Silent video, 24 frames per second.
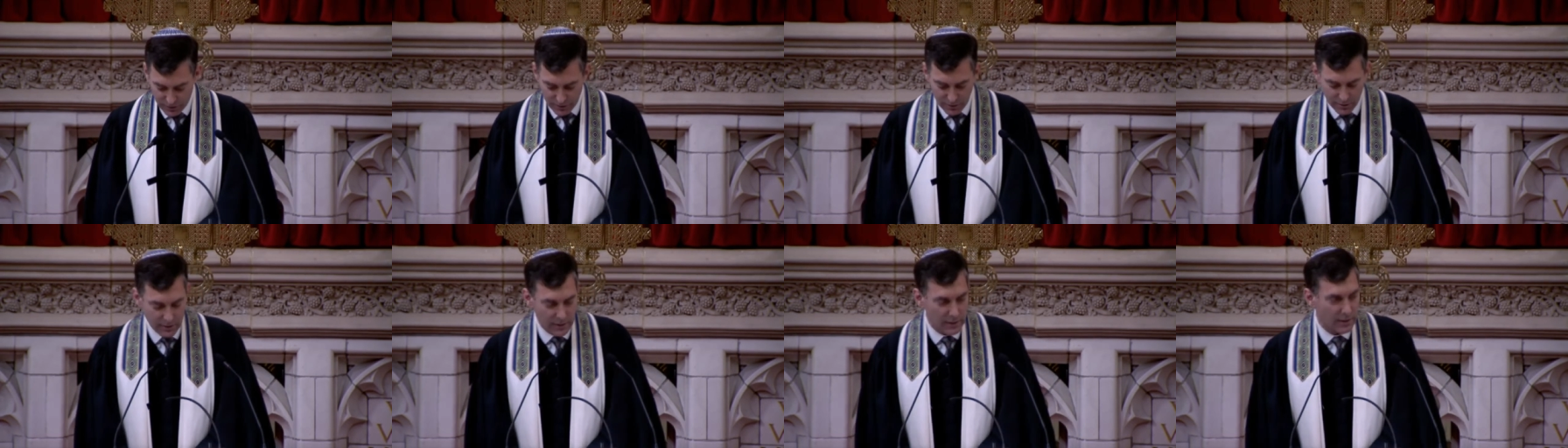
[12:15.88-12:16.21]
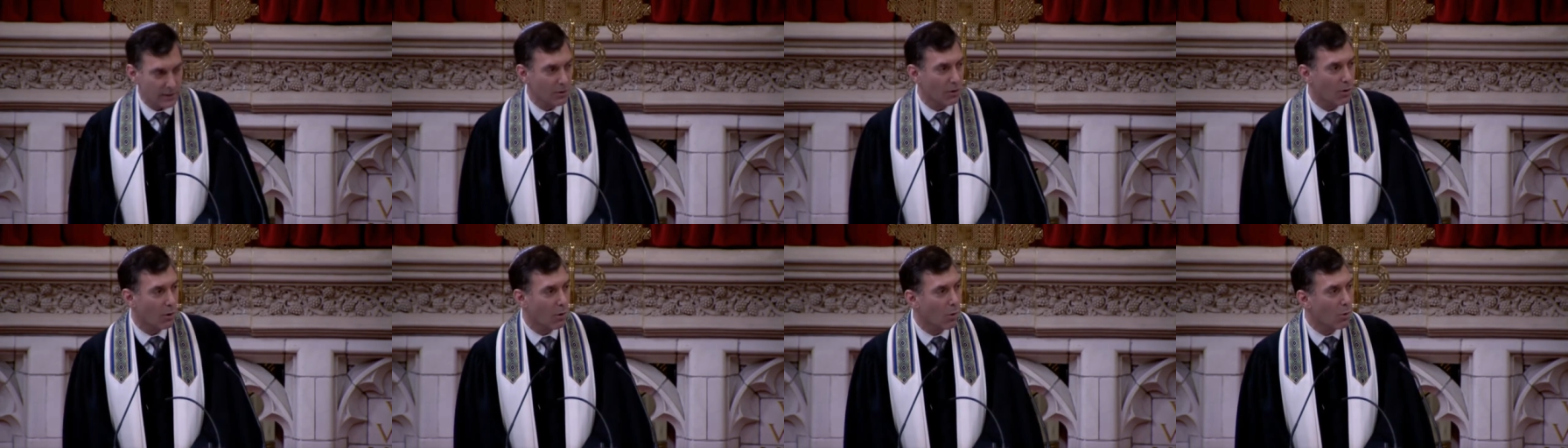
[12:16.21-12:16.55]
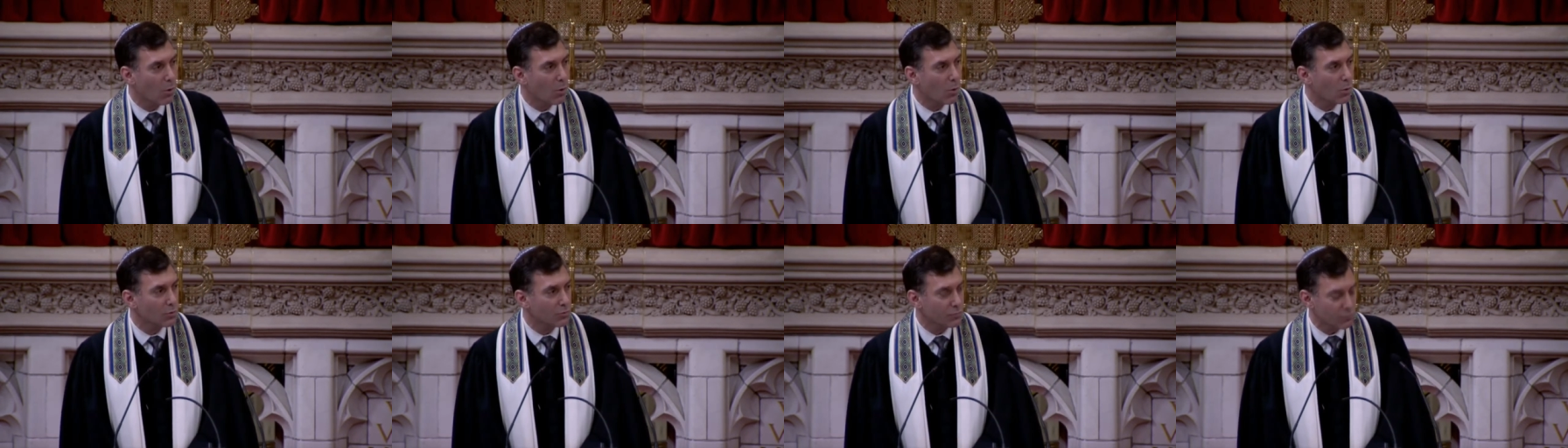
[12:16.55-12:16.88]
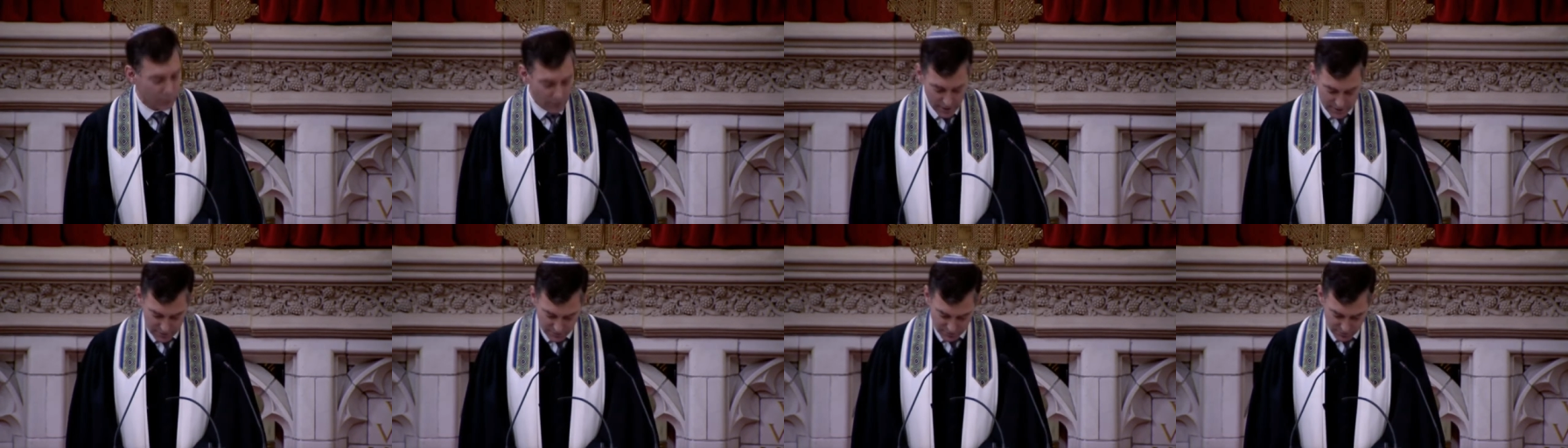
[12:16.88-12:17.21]
in the old
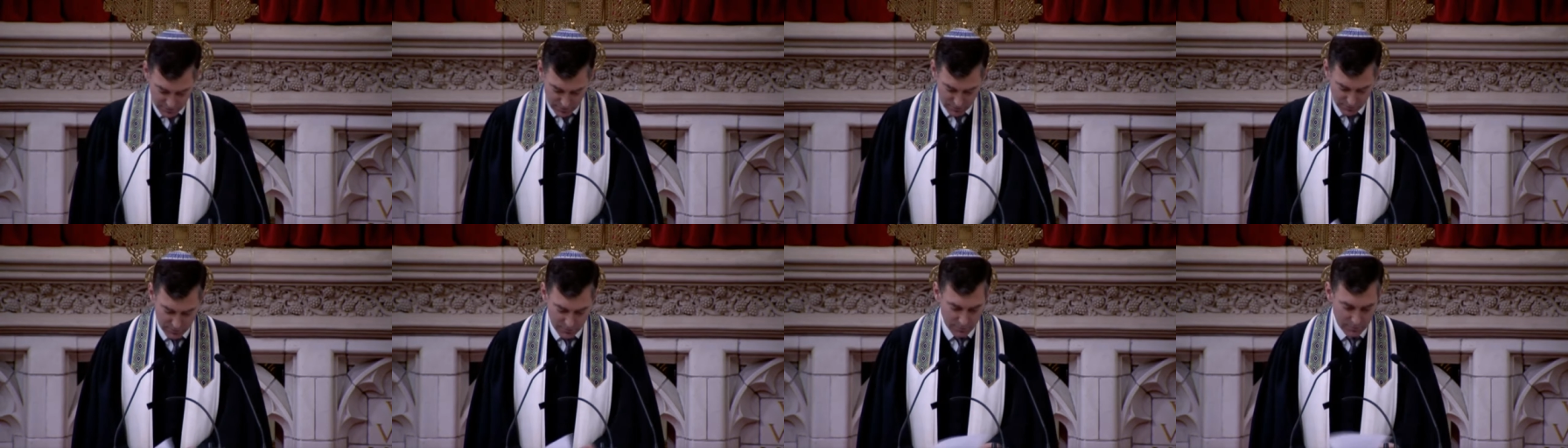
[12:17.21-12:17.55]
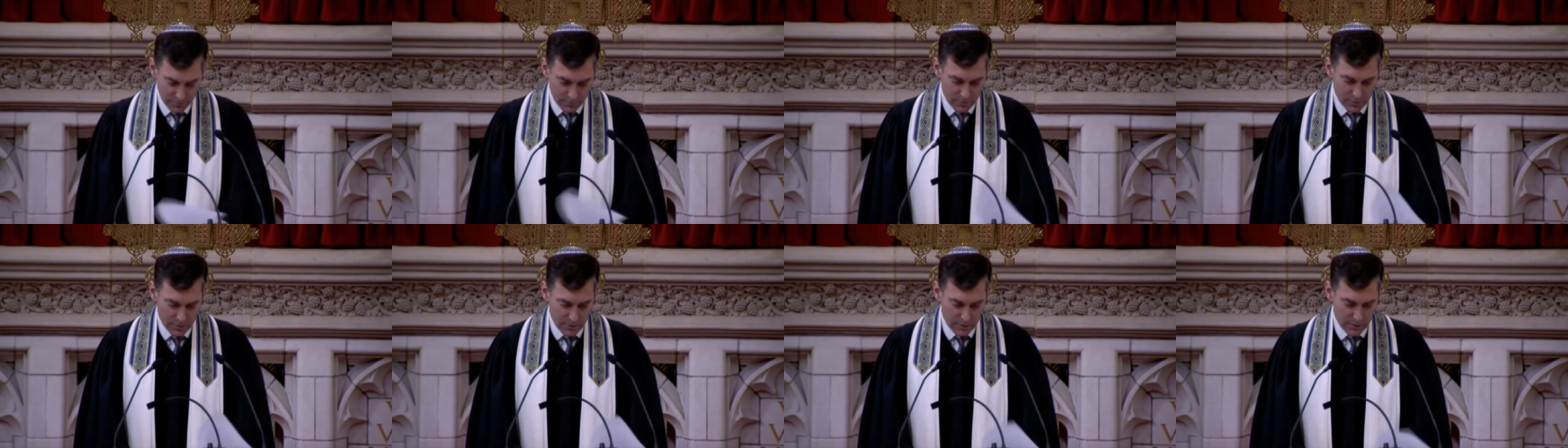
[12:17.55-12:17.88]
racism